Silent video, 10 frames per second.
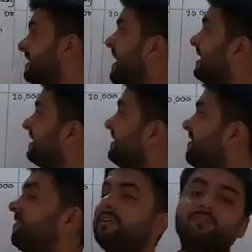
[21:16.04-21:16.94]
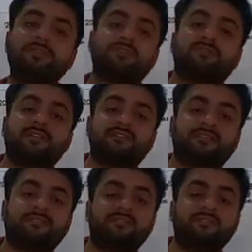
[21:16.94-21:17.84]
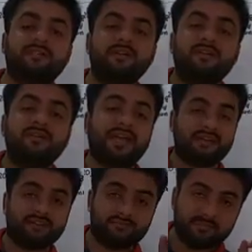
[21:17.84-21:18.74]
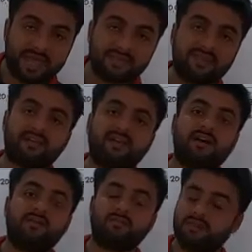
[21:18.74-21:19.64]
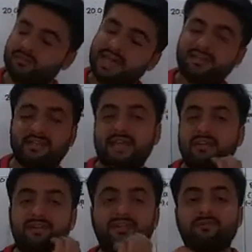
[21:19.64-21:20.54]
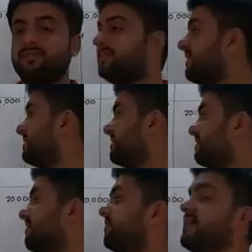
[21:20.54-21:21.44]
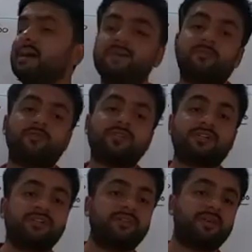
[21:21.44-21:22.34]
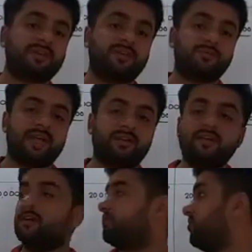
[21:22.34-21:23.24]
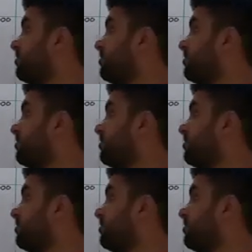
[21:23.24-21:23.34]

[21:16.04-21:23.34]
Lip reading: and directly I will give this transaction. That bank account, directly I will give this transaction, we are depositing the money in bank. So